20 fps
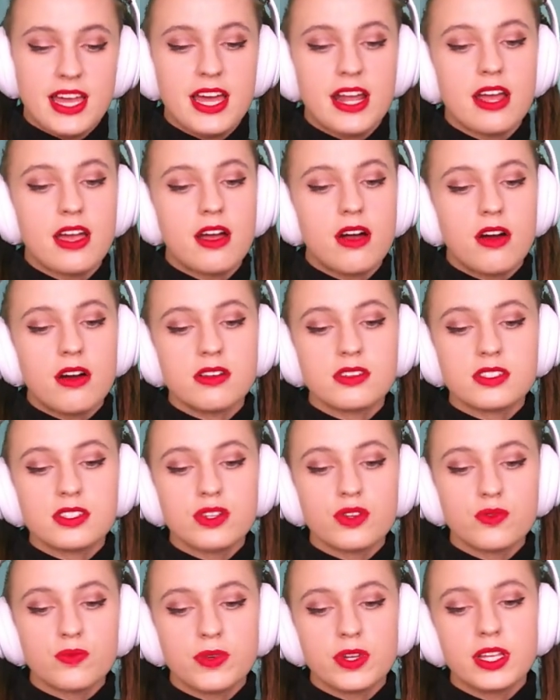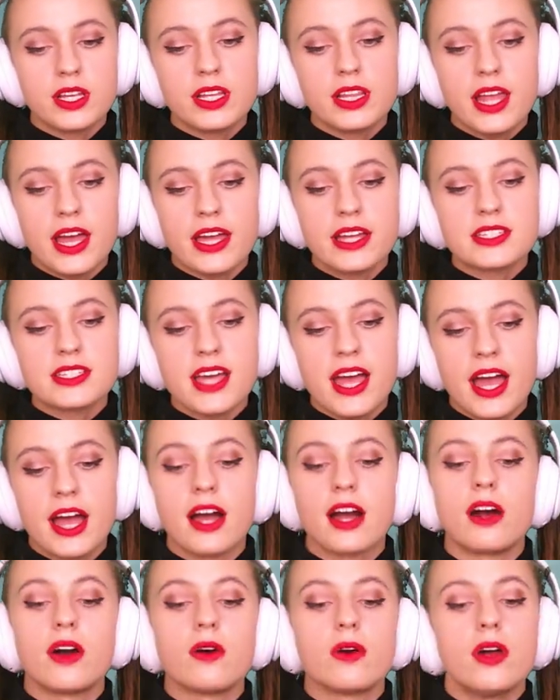And I also really liked
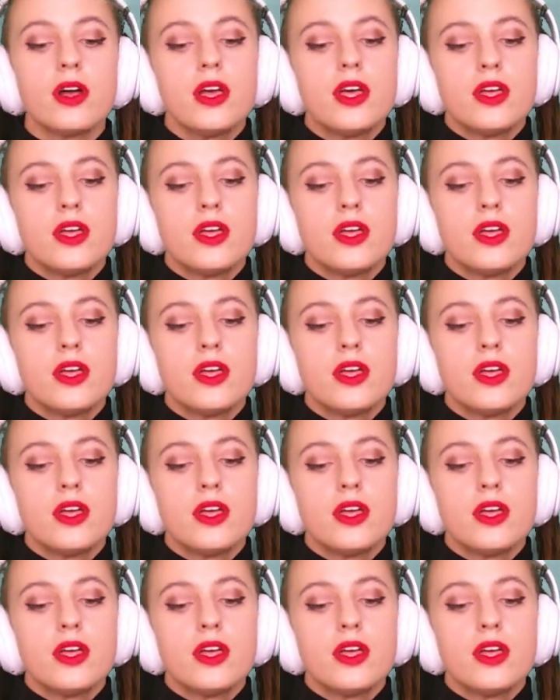how